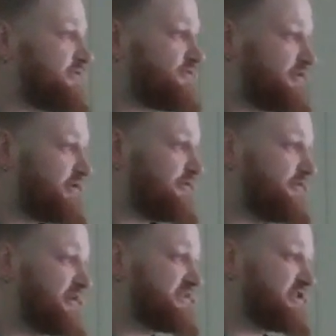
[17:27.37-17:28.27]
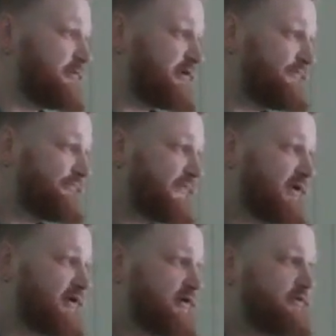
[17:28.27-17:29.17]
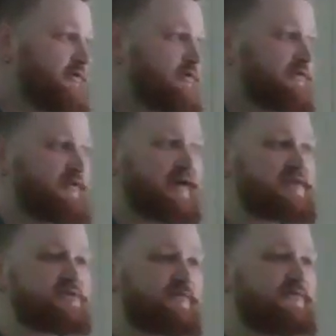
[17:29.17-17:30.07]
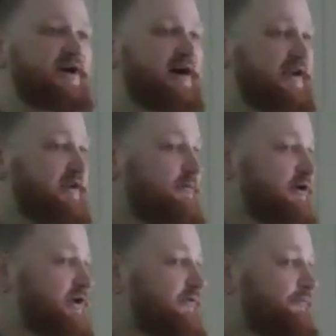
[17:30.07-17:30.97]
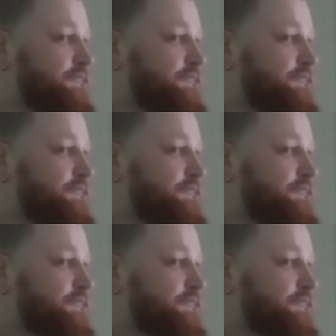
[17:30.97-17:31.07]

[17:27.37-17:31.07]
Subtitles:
including the New Testament. You cannot serve God and money.